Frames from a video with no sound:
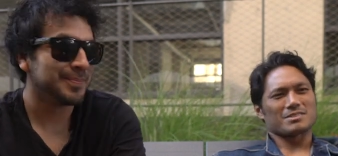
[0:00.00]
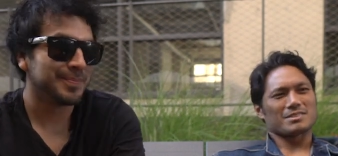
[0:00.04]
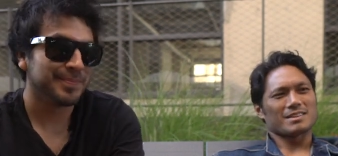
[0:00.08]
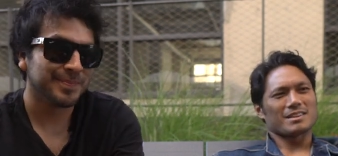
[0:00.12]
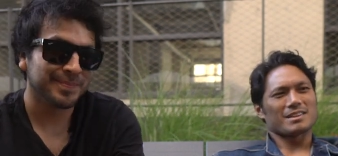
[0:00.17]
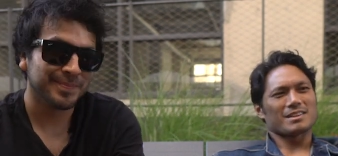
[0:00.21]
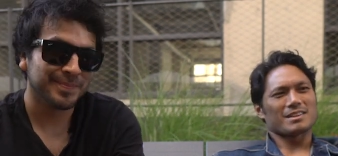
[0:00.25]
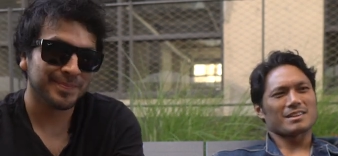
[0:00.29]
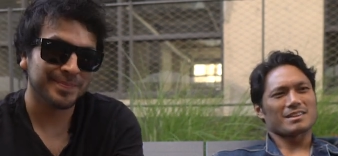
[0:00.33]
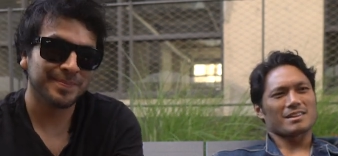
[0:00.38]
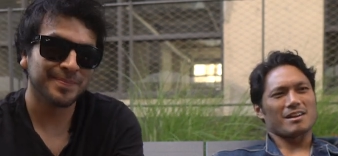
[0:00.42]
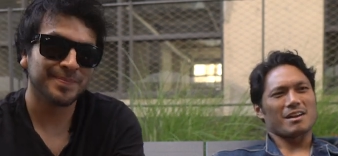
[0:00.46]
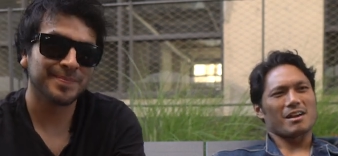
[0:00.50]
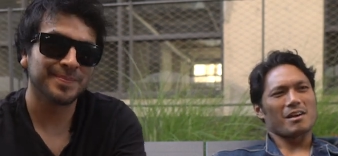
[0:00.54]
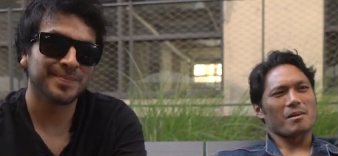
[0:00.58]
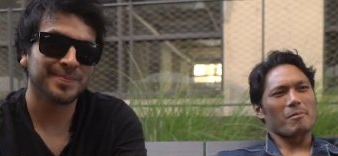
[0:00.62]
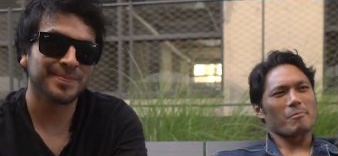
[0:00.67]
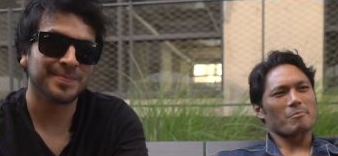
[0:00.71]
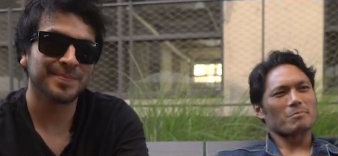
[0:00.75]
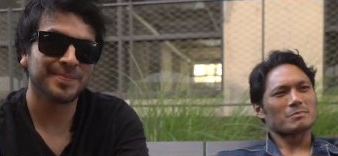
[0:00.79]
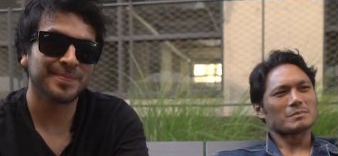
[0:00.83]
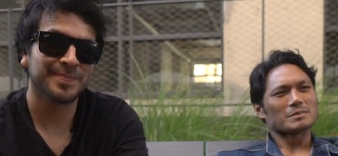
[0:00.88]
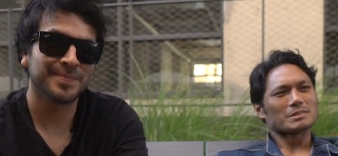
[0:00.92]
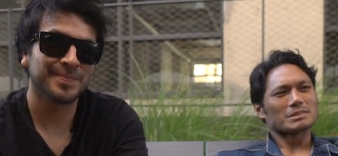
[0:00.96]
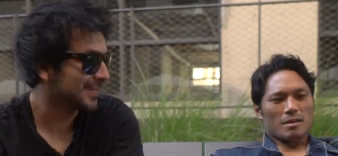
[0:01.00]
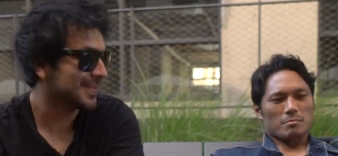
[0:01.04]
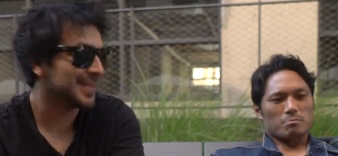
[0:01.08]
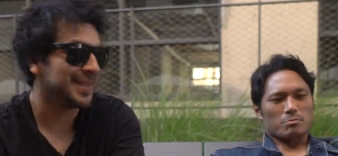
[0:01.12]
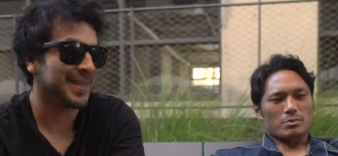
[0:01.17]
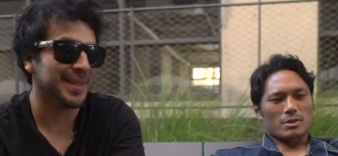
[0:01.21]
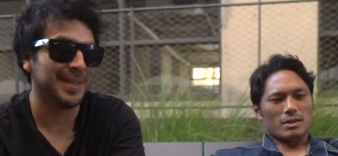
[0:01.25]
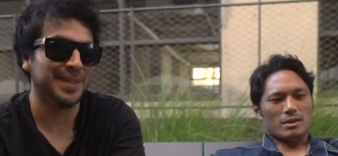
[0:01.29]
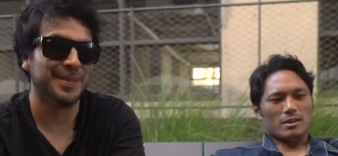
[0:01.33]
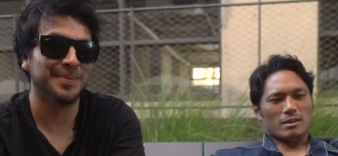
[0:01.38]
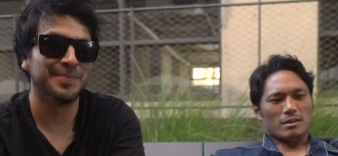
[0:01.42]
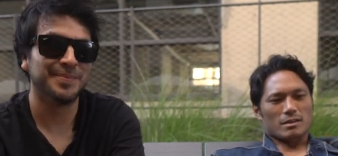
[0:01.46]
Speaker 1: you think. Um,
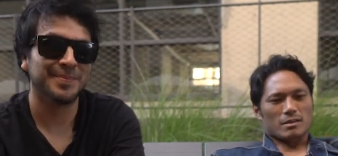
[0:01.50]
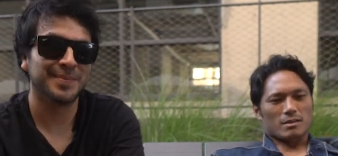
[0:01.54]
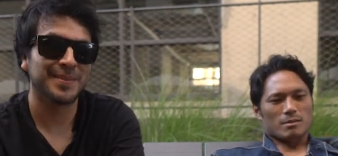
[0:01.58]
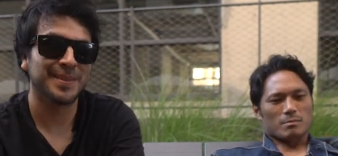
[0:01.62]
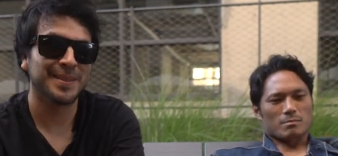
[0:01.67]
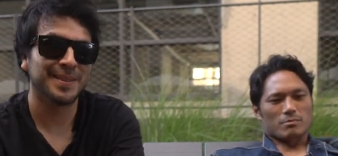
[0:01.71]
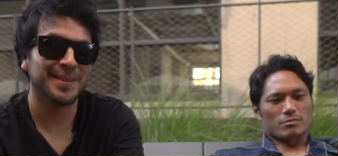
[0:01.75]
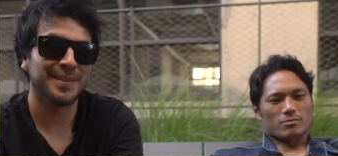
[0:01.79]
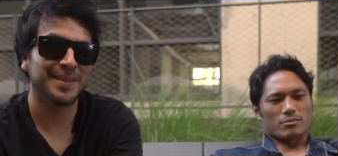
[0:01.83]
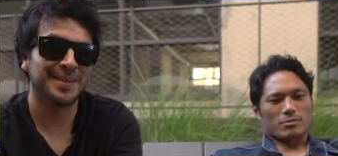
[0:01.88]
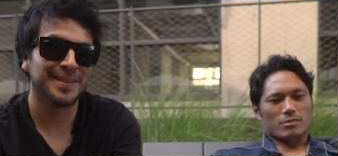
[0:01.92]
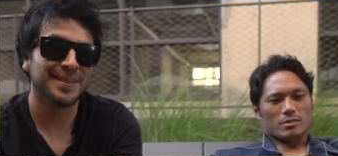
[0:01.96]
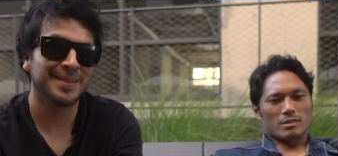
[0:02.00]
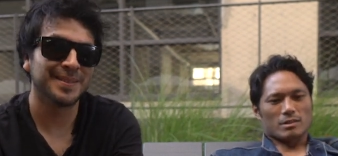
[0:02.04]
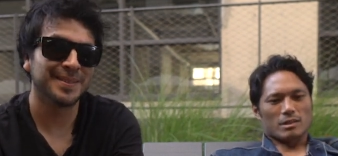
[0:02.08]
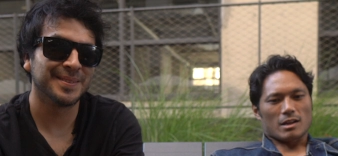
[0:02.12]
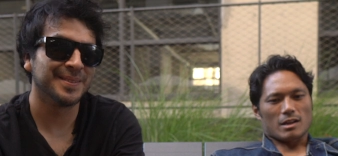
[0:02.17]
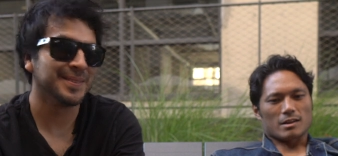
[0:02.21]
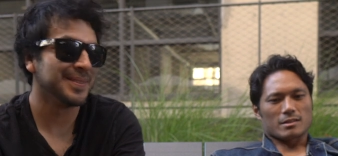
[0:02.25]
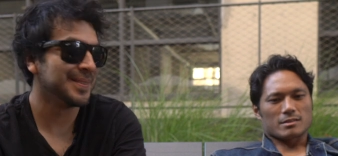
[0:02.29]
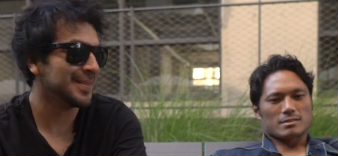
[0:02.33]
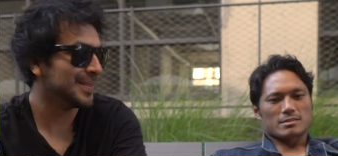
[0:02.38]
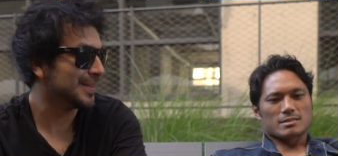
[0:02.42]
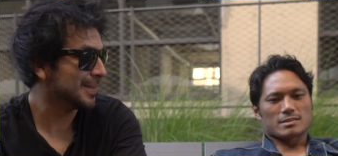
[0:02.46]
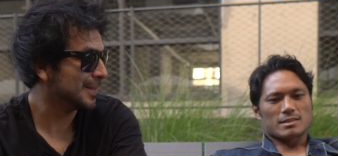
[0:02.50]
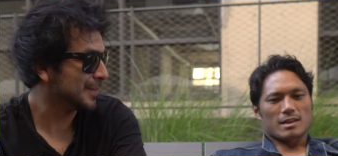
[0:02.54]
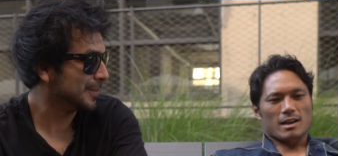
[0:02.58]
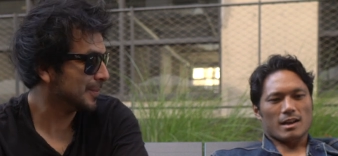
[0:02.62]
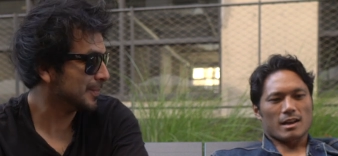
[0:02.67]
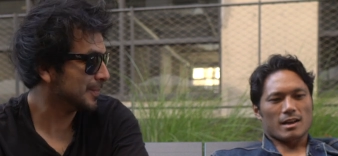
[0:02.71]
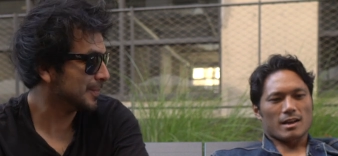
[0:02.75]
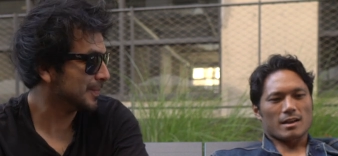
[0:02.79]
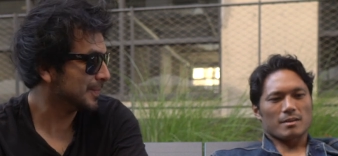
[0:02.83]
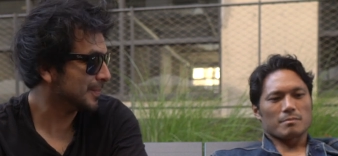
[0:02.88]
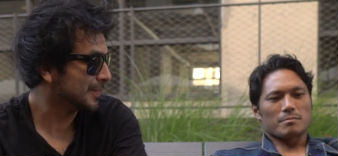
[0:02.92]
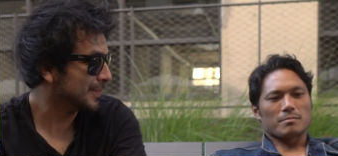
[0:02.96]
but um, for the longest
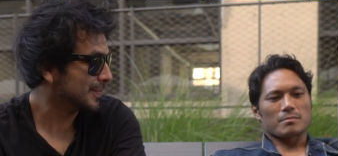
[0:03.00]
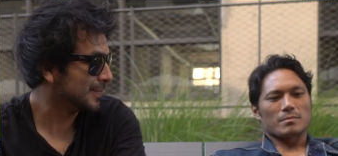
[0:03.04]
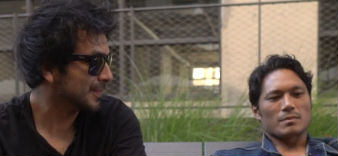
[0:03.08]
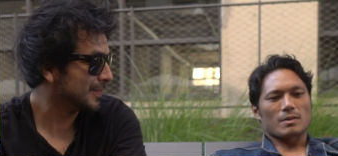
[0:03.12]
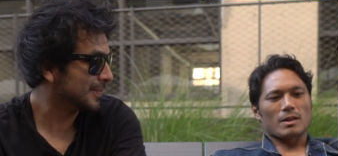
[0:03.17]
time,